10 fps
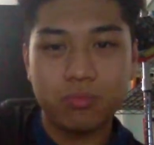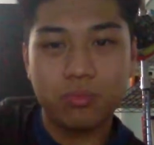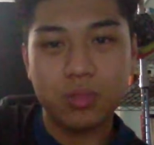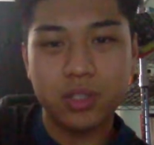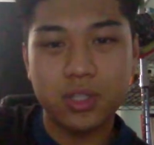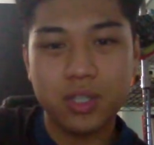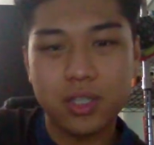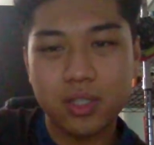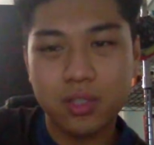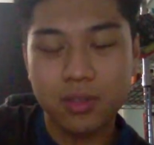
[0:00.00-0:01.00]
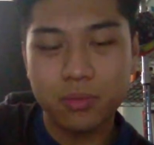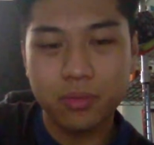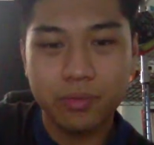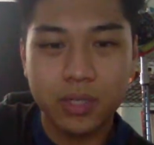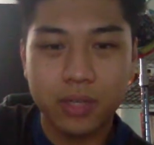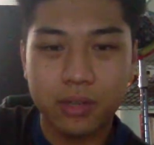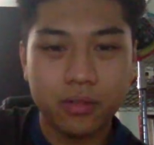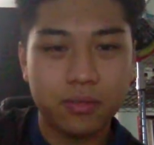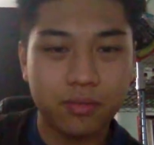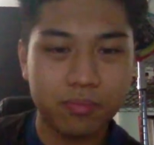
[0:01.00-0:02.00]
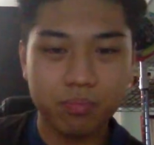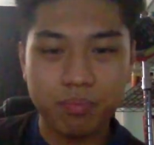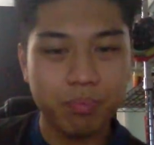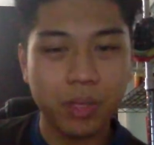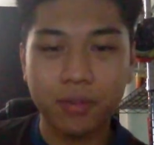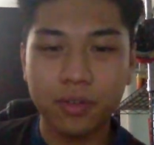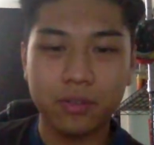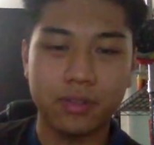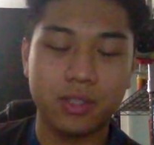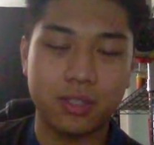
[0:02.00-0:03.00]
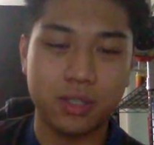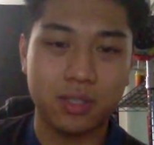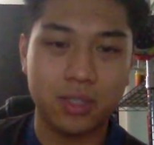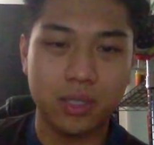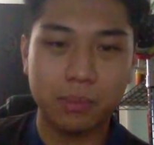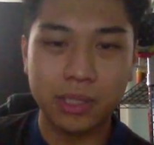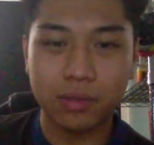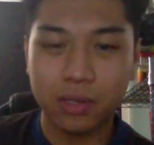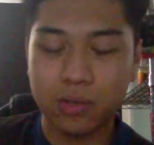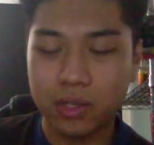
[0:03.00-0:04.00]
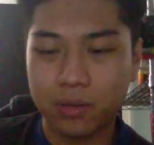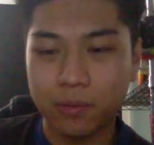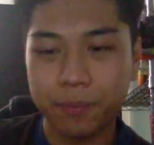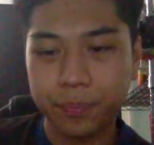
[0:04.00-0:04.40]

was just to kind of make fun of it, just to play around how